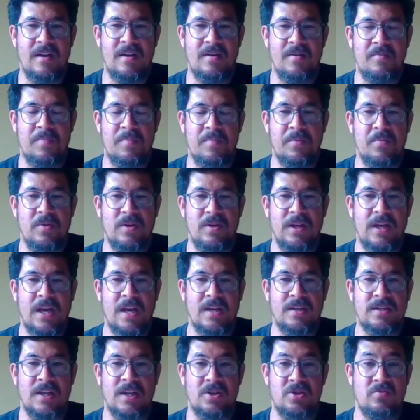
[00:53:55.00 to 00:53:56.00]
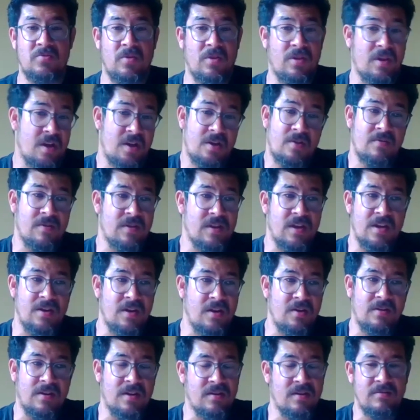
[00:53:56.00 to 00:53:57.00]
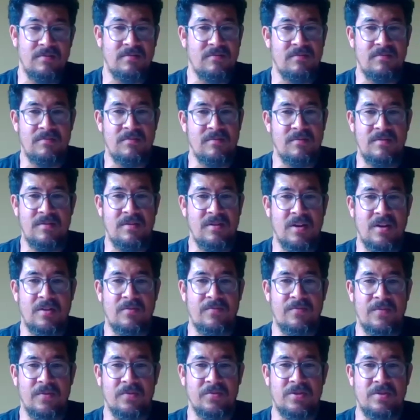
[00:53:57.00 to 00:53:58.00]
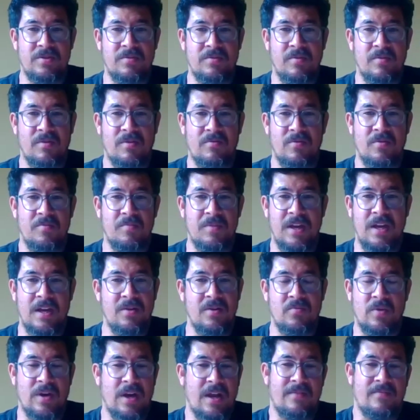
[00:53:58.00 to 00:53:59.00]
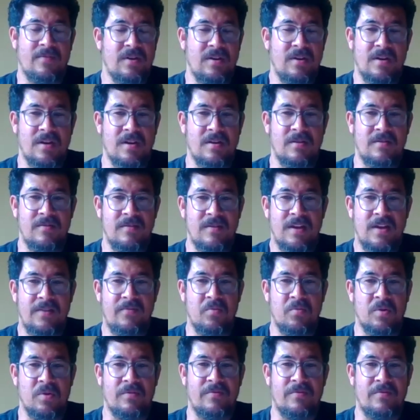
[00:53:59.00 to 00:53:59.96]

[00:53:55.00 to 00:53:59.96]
people can get in touch with you, and then you can filter them through me or whatever. If you want to